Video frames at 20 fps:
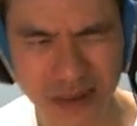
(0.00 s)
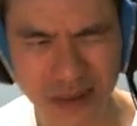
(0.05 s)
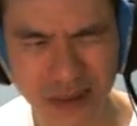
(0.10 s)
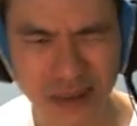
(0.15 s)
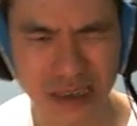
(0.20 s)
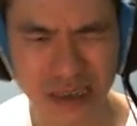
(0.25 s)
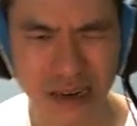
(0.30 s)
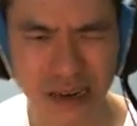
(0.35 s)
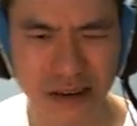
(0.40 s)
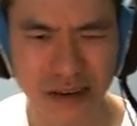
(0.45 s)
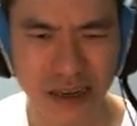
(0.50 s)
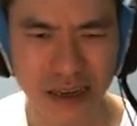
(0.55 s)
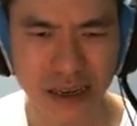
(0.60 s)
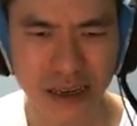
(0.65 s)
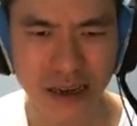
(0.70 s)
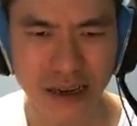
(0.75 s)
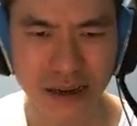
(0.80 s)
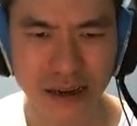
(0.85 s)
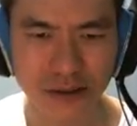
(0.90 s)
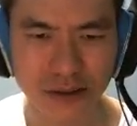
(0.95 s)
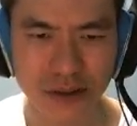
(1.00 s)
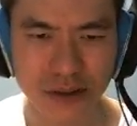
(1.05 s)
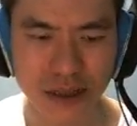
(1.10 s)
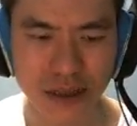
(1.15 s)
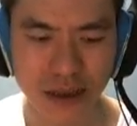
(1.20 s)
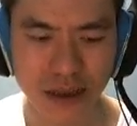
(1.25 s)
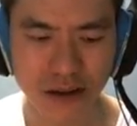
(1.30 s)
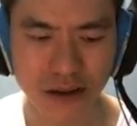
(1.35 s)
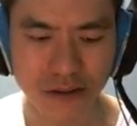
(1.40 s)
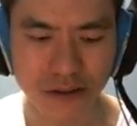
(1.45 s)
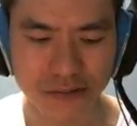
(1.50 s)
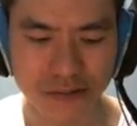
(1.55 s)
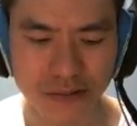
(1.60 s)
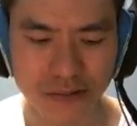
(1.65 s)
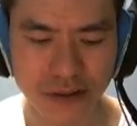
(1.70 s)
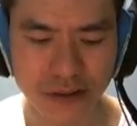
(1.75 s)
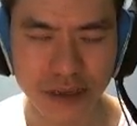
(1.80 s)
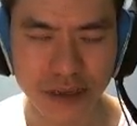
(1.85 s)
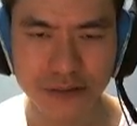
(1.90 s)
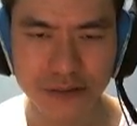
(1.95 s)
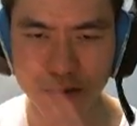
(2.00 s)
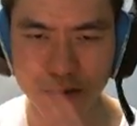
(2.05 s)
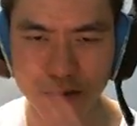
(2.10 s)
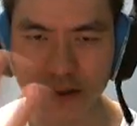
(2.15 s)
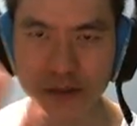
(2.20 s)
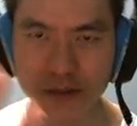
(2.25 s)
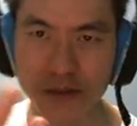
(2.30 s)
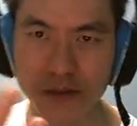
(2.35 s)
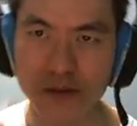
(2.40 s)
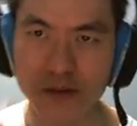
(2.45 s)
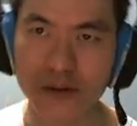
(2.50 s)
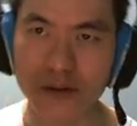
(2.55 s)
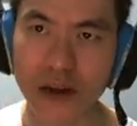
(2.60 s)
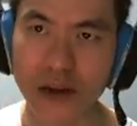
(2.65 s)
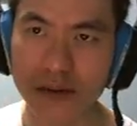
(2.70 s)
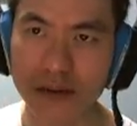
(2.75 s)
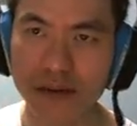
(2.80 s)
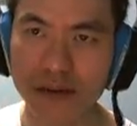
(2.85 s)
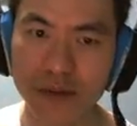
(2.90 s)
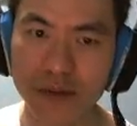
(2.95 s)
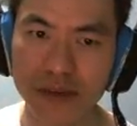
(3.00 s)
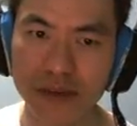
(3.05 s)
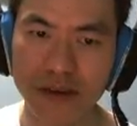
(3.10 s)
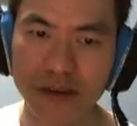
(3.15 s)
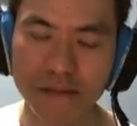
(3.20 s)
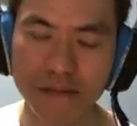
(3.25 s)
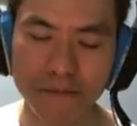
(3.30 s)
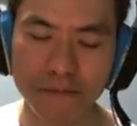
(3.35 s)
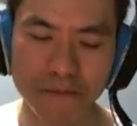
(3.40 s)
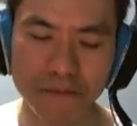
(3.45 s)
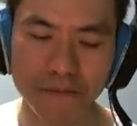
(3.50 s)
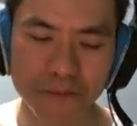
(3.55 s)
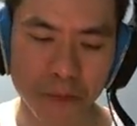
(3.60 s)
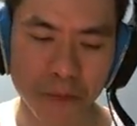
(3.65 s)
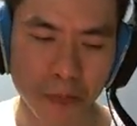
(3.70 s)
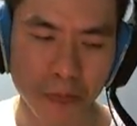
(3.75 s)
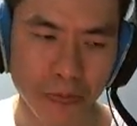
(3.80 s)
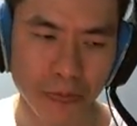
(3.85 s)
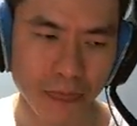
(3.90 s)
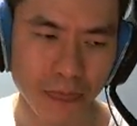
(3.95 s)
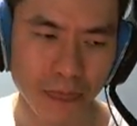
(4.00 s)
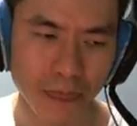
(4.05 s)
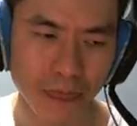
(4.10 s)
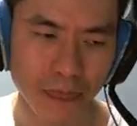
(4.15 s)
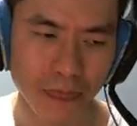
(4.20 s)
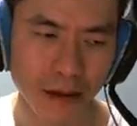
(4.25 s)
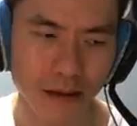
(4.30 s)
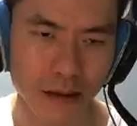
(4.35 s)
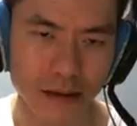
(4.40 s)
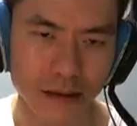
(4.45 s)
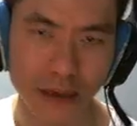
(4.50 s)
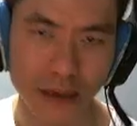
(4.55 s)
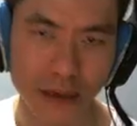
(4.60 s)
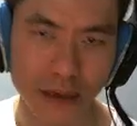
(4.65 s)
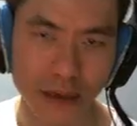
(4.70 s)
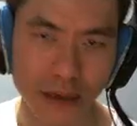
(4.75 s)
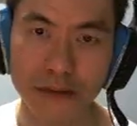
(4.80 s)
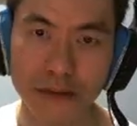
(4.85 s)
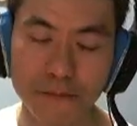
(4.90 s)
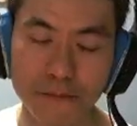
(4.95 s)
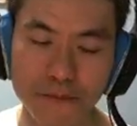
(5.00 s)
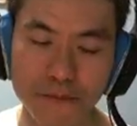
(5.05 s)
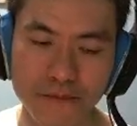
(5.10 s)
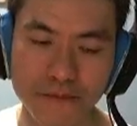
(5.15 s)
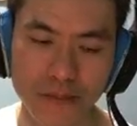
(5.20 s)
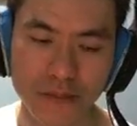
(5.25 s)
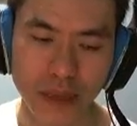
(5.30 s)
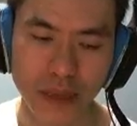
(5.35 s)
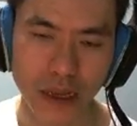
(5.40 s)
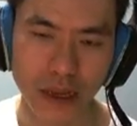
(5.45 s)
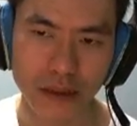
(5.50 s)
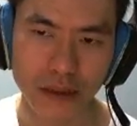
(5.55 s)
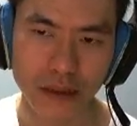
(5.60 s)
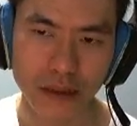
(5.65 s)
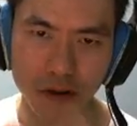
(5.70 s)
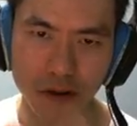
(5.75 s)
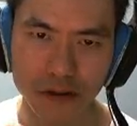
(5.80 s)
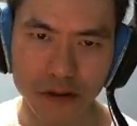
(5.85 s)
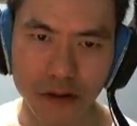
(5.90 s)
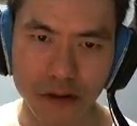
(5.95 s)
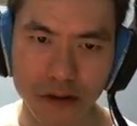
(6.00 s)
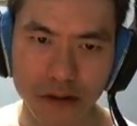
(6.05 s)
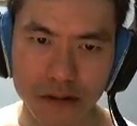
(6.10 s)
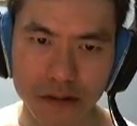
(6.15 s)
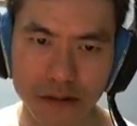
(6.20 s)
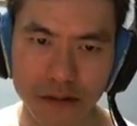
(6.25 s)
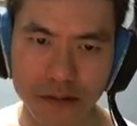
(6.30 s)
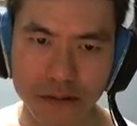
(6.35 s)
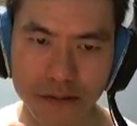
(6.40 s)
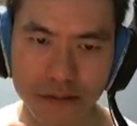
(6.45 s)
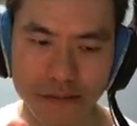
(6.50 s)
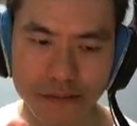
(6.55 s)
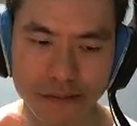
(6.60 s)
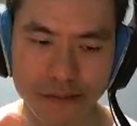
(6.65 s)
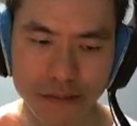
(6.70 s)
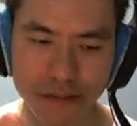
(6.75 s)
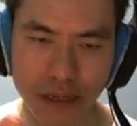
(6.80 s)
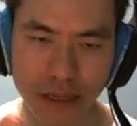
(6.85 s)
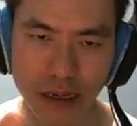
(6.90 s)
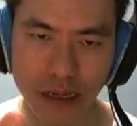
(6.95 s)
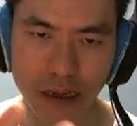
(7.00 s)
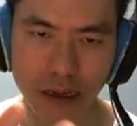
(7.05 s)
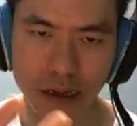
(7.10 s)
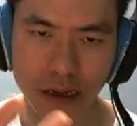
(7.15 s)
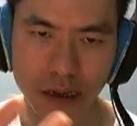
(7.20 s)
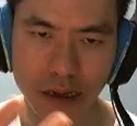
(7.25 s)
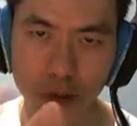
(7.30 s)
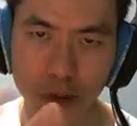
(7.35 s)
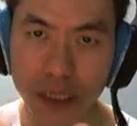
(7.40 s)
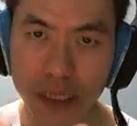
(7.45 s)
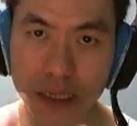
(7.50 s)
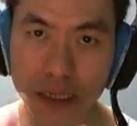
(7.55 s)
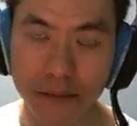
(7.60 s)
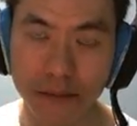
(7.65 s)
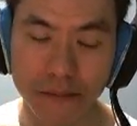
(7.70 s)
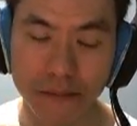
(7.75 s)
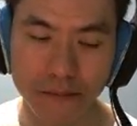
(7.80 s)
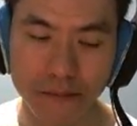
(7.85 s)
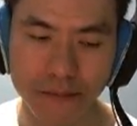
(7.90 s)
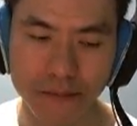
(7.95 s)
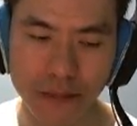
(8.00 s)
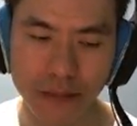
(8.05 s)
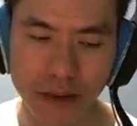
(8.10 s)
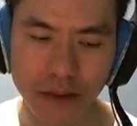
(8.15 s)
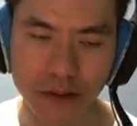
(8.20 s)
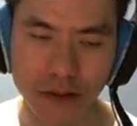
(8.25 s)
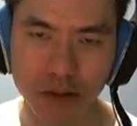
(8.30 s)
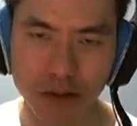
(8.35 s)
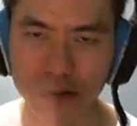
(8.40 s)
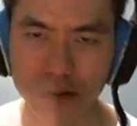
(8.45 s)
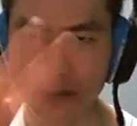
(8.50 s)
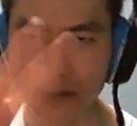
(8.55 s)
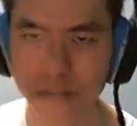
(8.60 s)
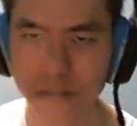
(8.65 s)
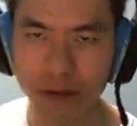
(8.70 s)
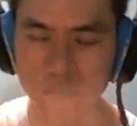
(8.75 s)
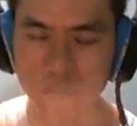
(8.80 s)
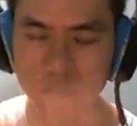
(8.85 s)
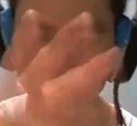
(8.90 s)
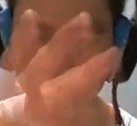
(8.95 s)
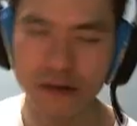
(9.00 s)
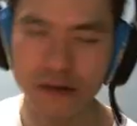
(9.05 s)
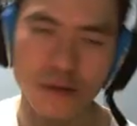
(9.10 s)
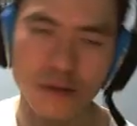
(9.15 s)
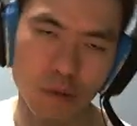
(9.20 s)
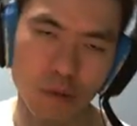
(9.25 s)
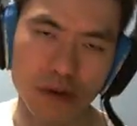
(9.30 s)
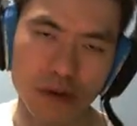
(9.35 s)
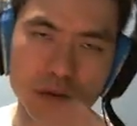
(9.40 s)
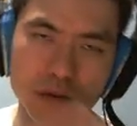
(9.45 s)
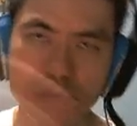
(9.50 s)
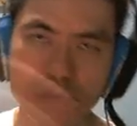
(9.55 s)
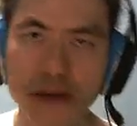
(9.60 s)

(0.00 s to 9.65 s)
currently I can only think of these 4 teams. So the Artemis team, Satan team, and Norse God, the Loki team. So this works